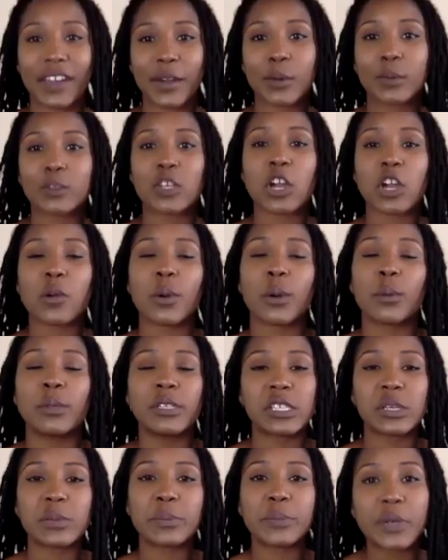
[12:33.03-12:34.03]
We'll talk about Beats
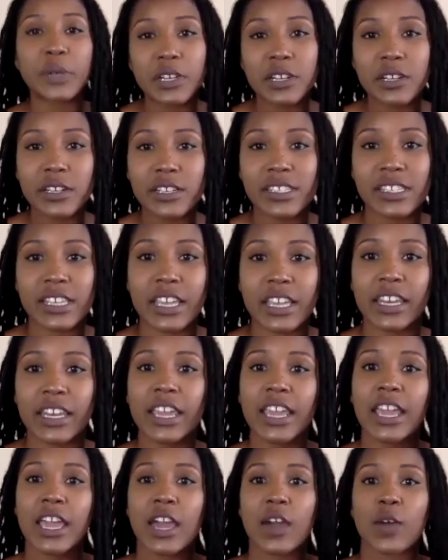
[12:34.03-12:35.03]
and Books and
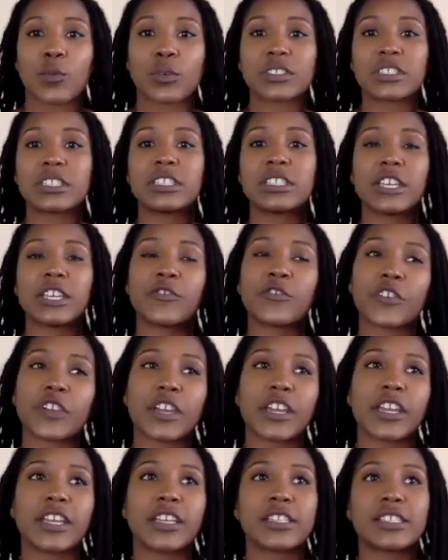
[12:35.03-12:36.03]
what's the
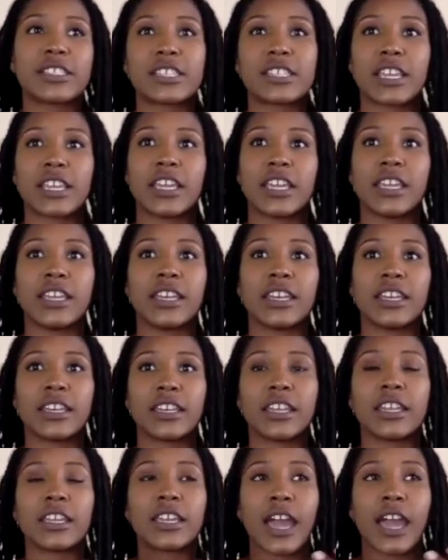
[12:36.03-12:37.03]
difference and
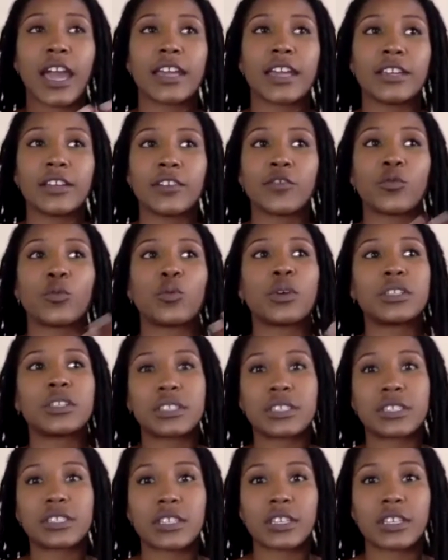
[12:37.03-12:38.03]
kind of
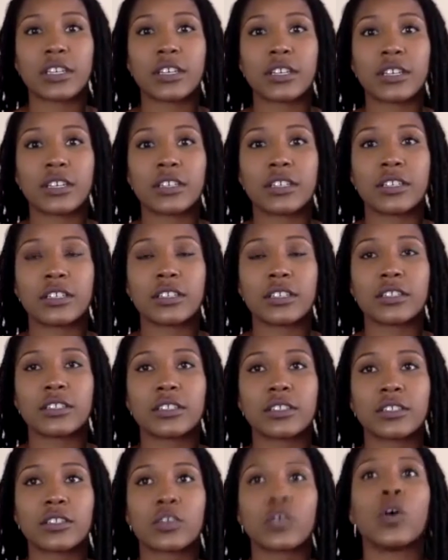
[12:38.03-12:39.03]
what's the
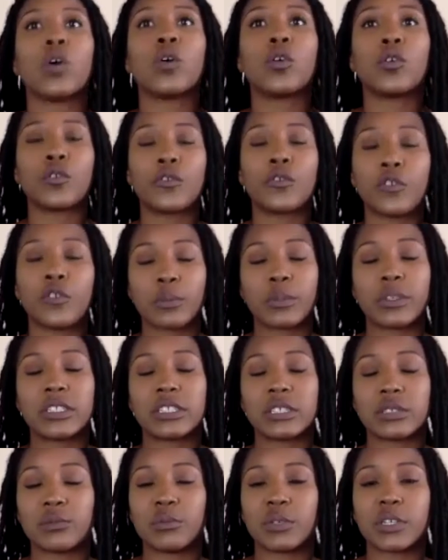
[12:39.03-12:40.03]
goal for Beats
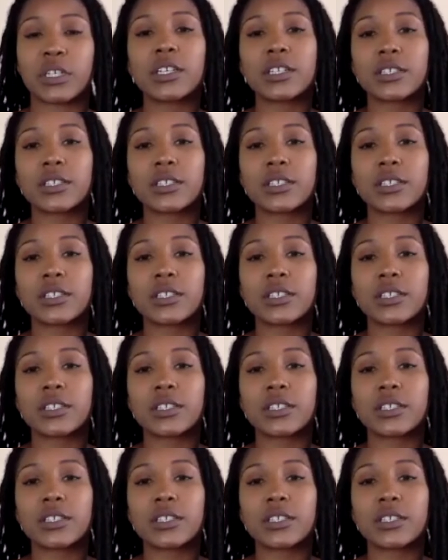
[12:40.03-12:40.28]
and Books.